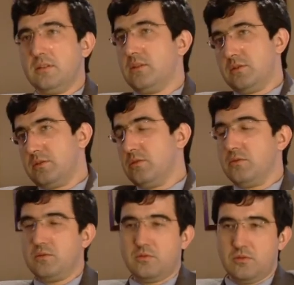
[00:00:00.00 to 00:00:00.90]
also
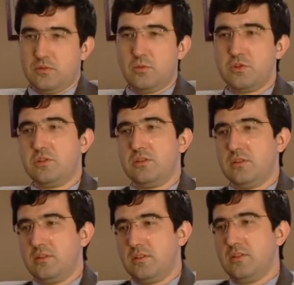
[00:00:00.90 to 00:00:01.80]

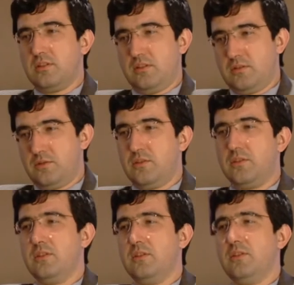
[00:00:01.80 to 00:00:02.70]
watching,
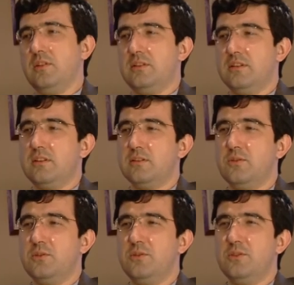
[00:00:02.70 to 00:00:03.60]
thanks
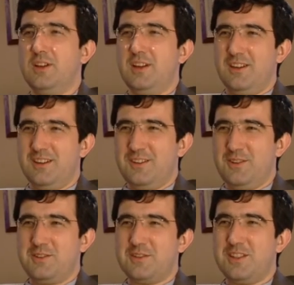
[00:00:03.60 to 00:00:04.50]
to you,
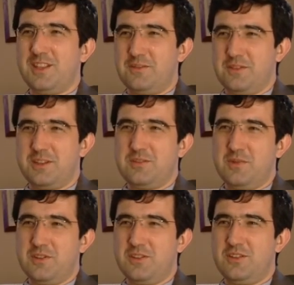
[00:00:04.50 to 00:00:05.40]
also the live
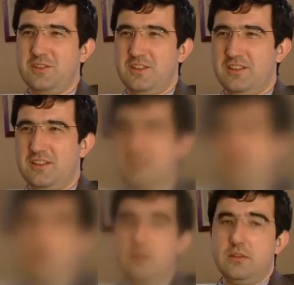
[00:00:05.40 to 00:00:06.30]
transmission on
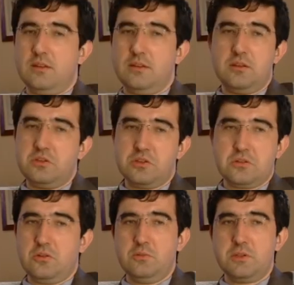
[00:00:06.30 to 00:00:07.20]
internet. And then he just
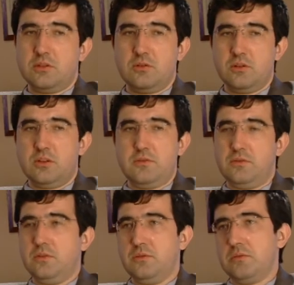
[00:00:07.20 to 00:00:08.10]
called me, said,
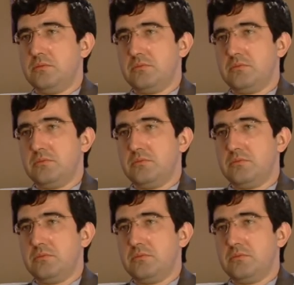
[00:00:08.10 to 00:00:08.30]
if you